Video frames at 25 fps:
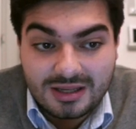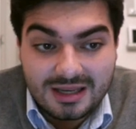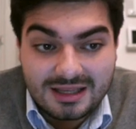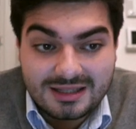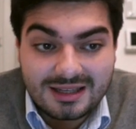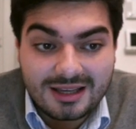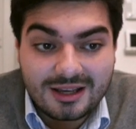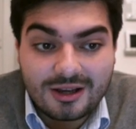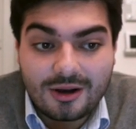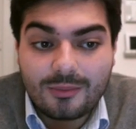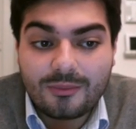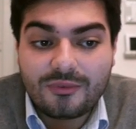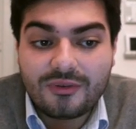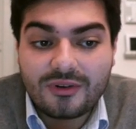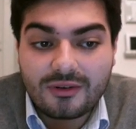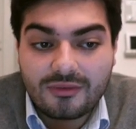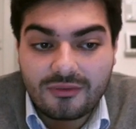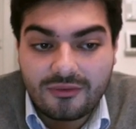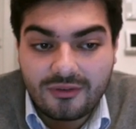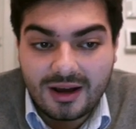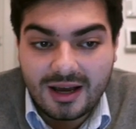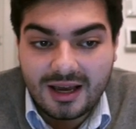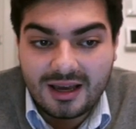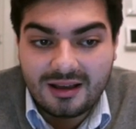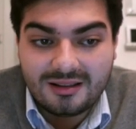as a config
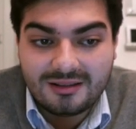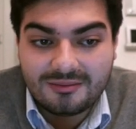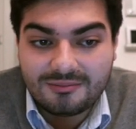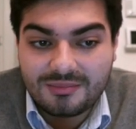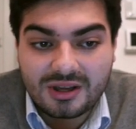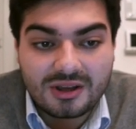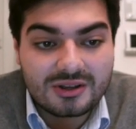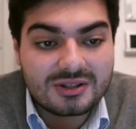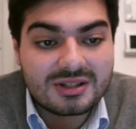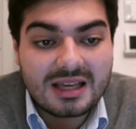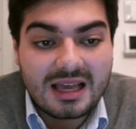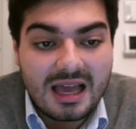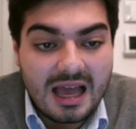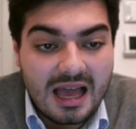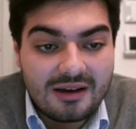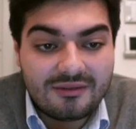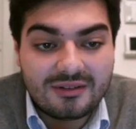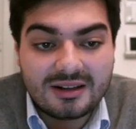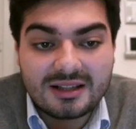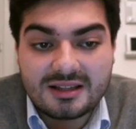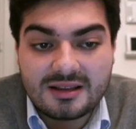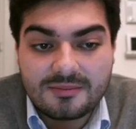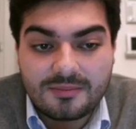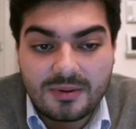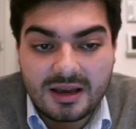file because it
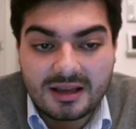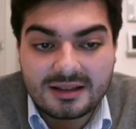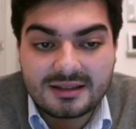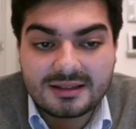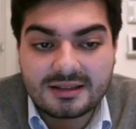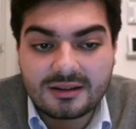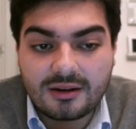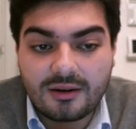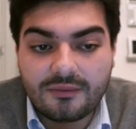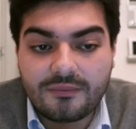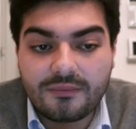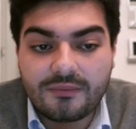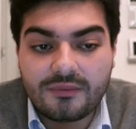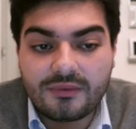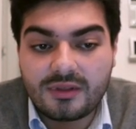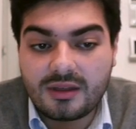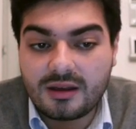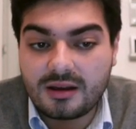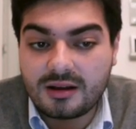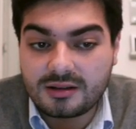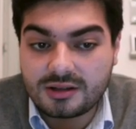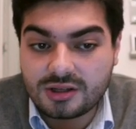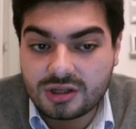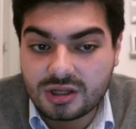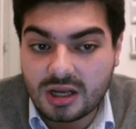heavily depends on
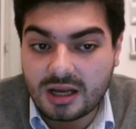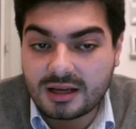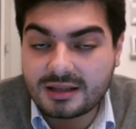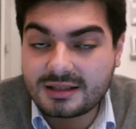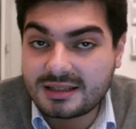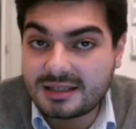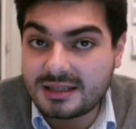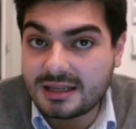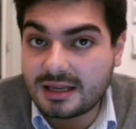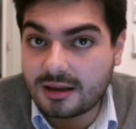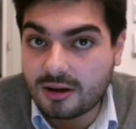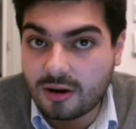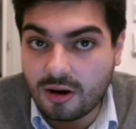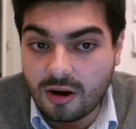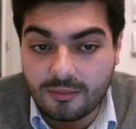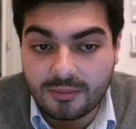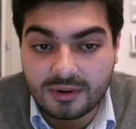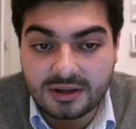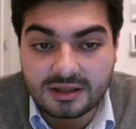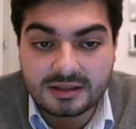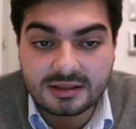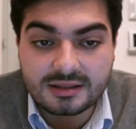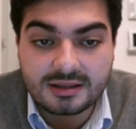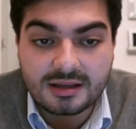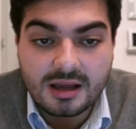the chunkc
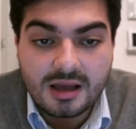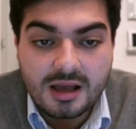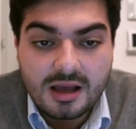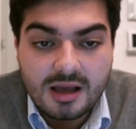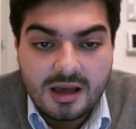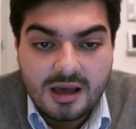command